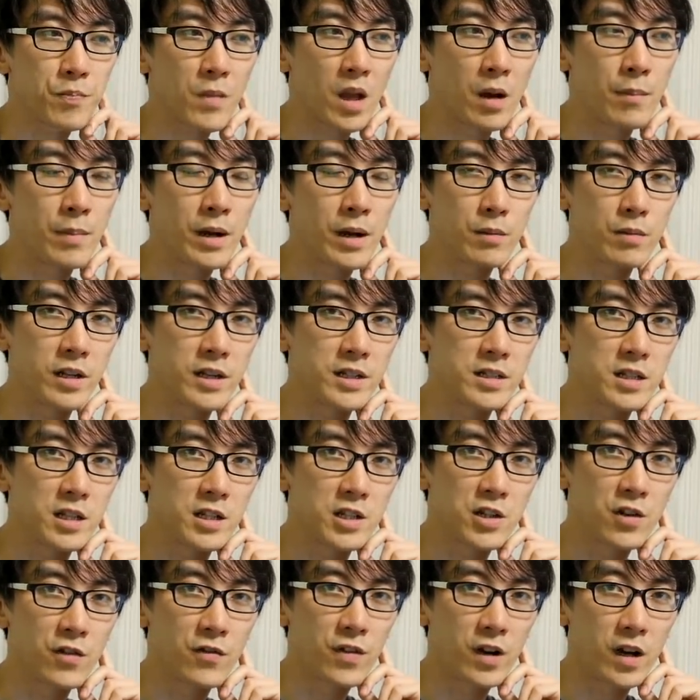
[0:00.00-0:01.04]
about
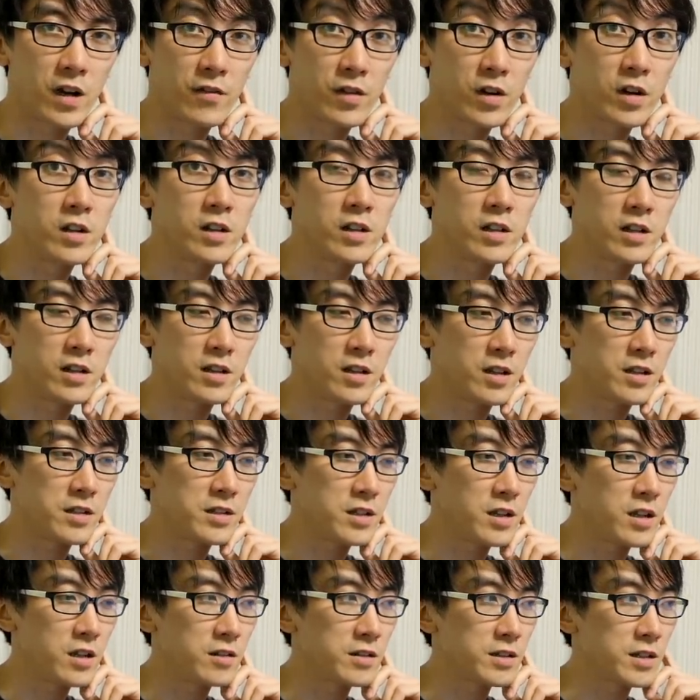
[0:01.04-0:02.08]
PlayStation 5 earlier this
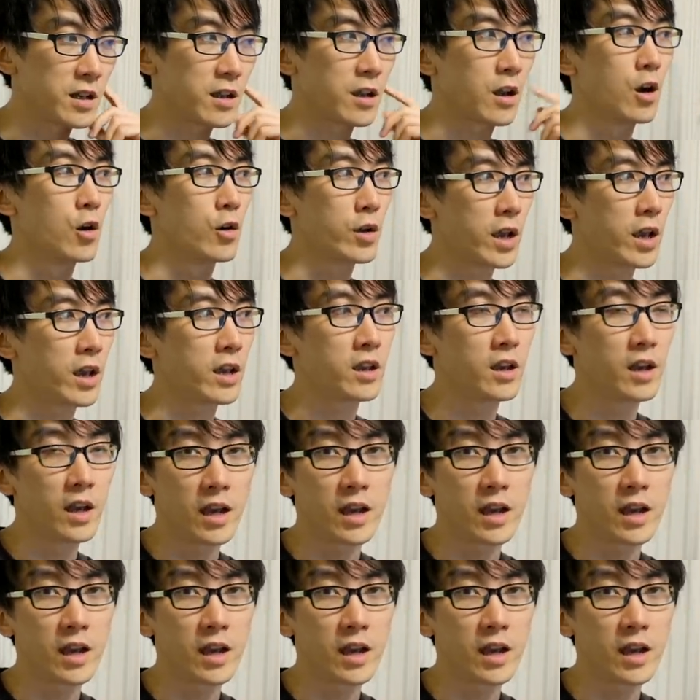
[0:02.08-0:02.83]
year. It's like, okay,